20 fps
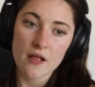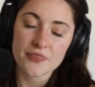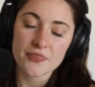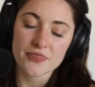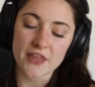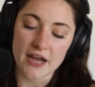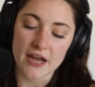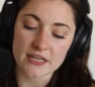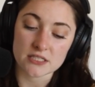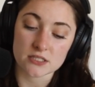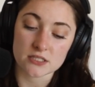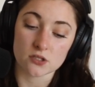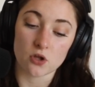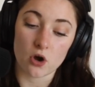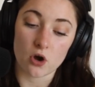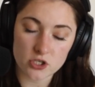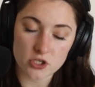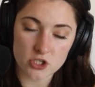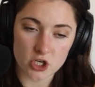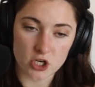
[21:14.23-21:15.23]
that is
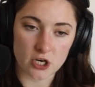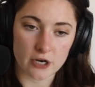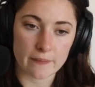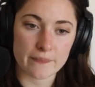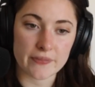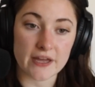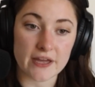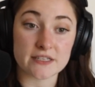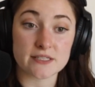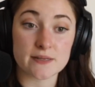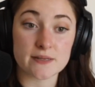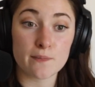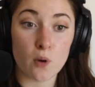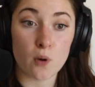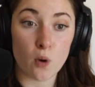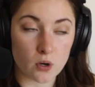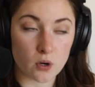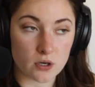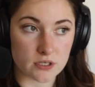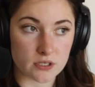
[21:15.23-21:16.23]
long-term, that is
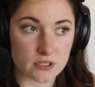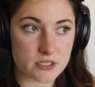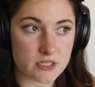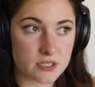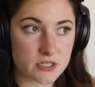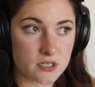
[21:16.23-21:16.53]
important,